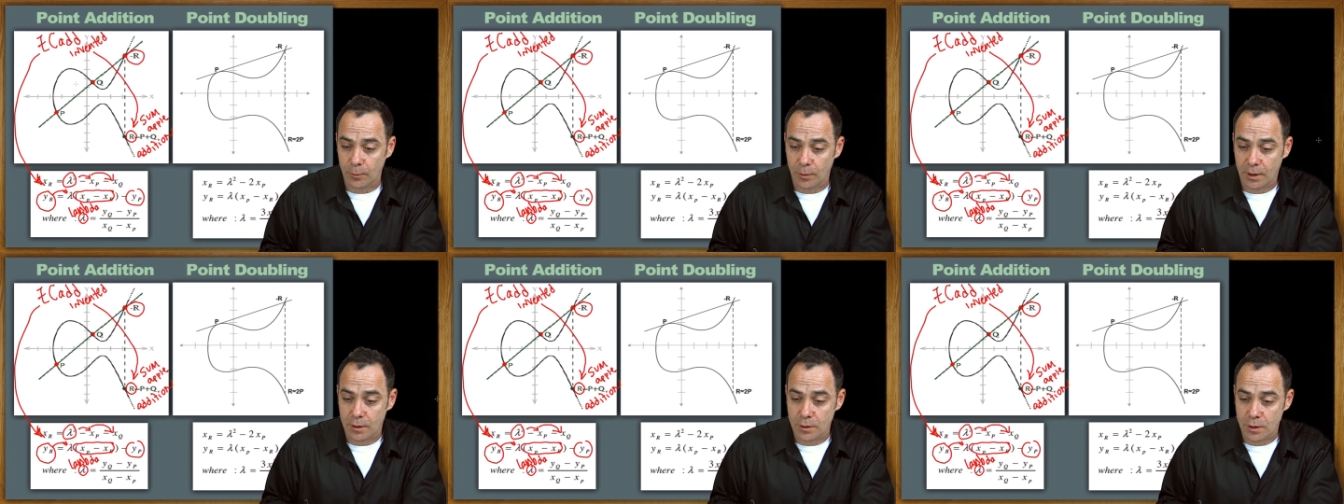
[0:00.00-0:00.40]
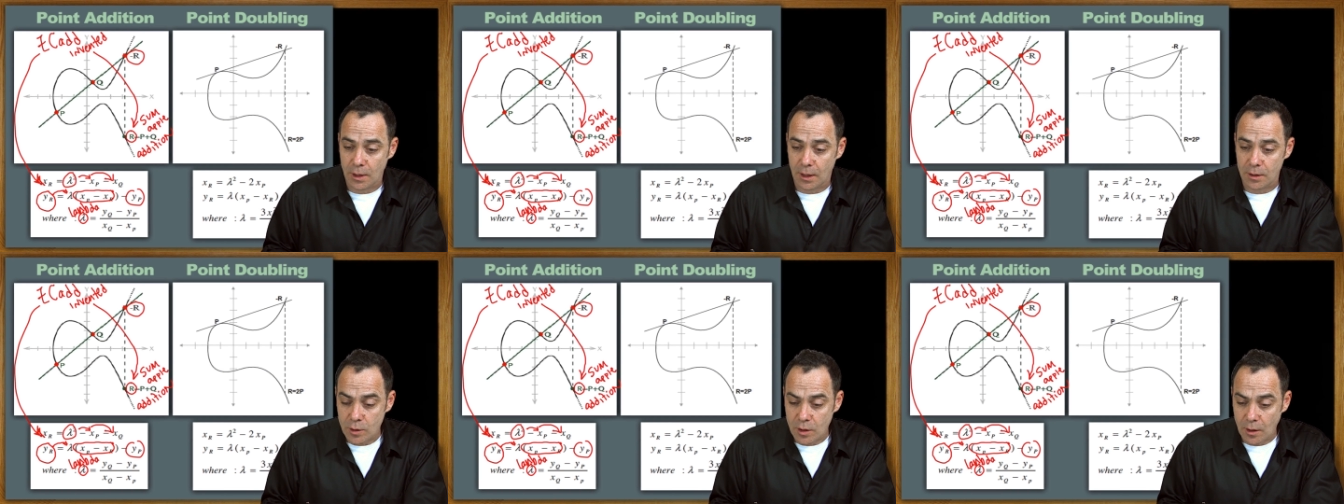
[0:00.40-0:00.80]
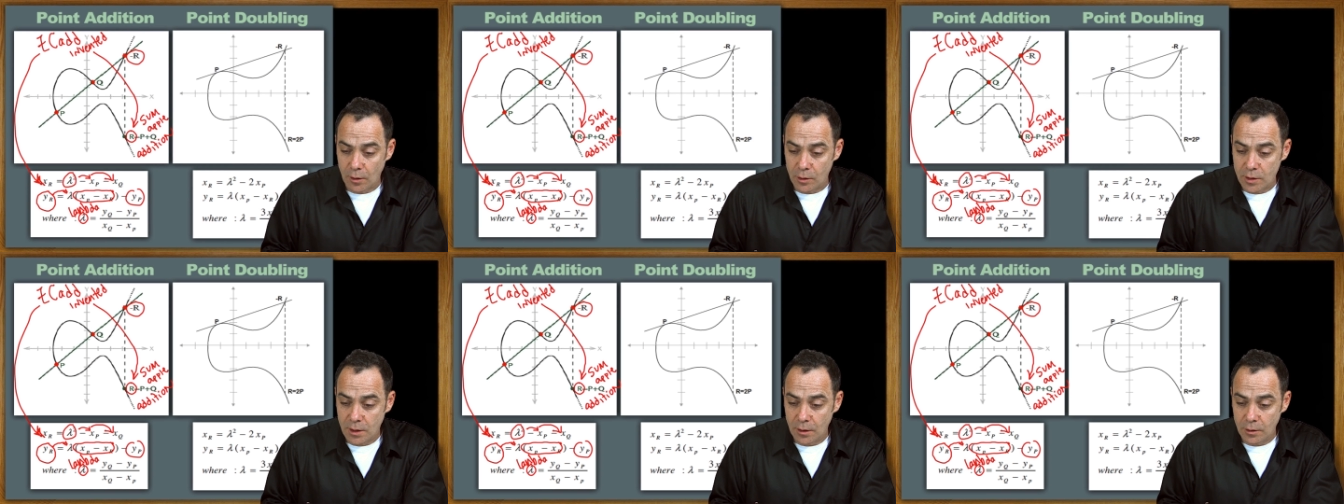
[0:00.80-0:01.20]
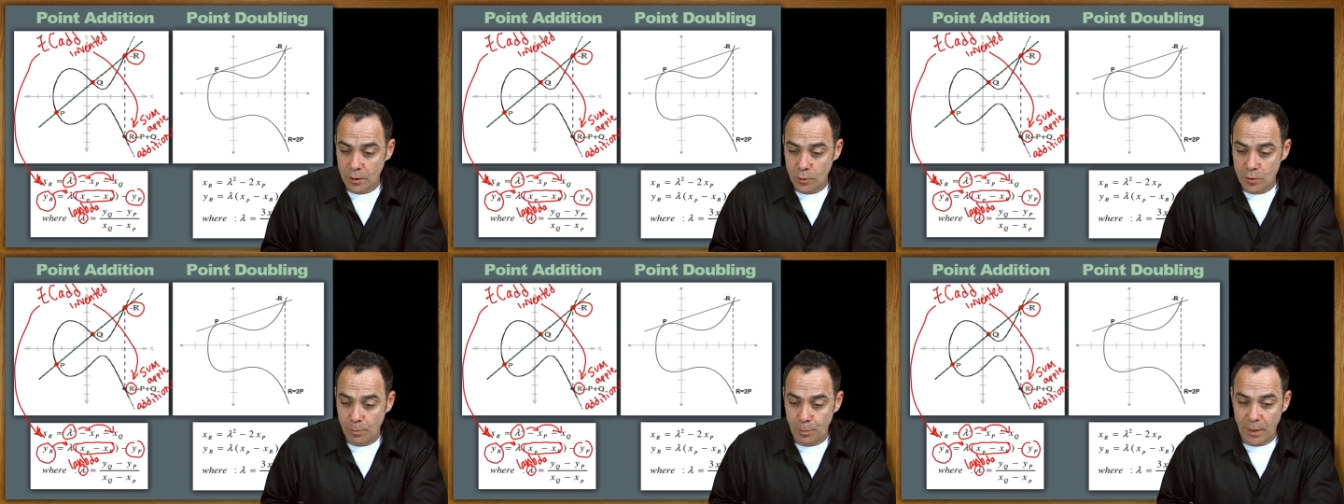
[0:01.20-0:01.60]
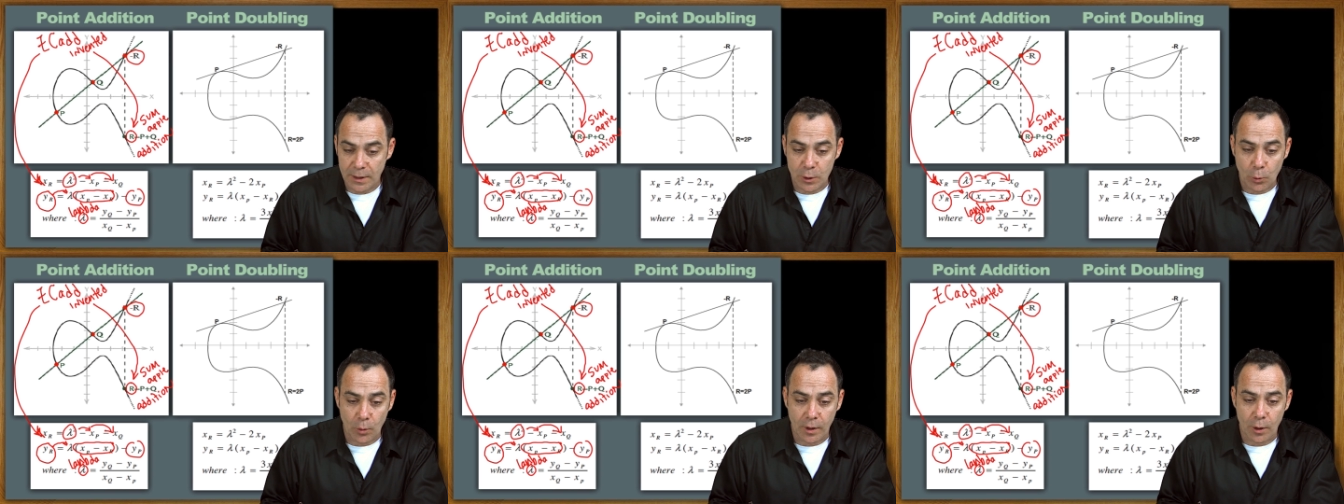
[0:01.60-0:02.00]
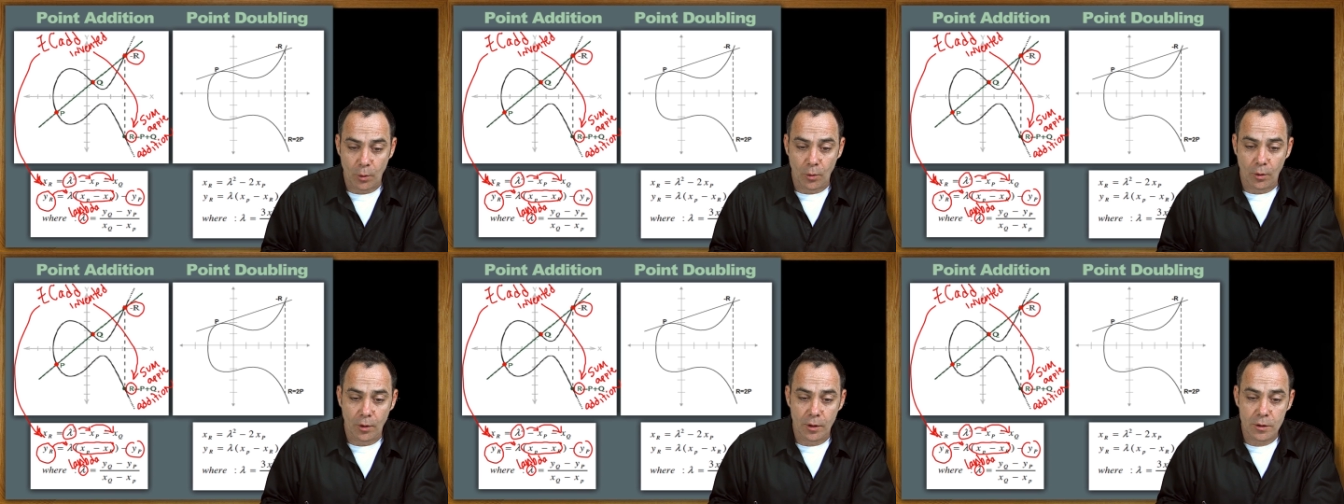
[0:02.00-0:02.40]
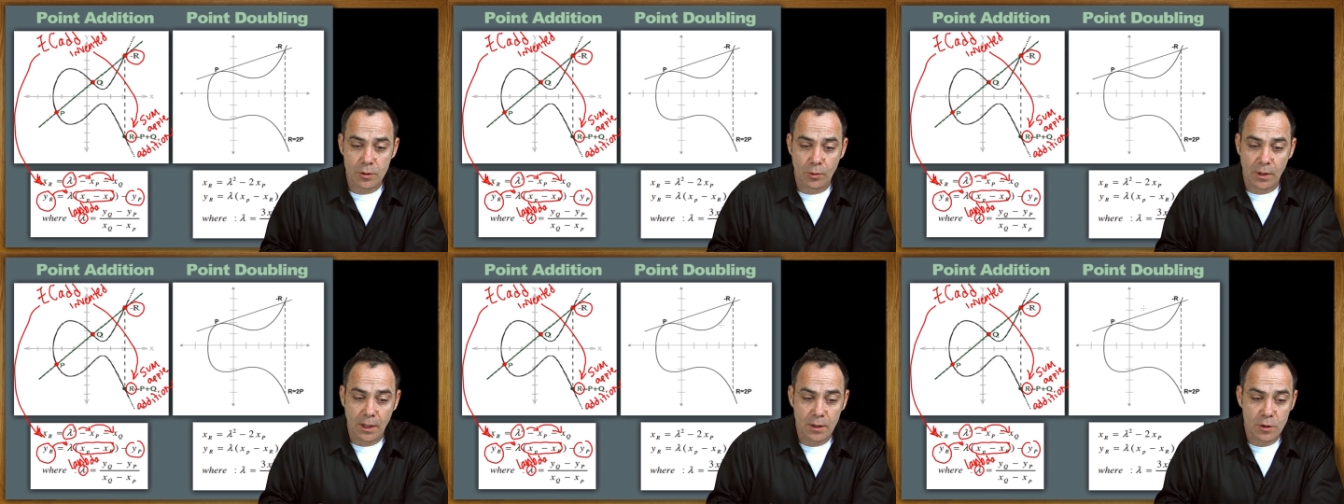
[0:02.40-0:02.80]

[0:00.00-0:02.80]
We can change colors here, use Bitcoin orange, okay?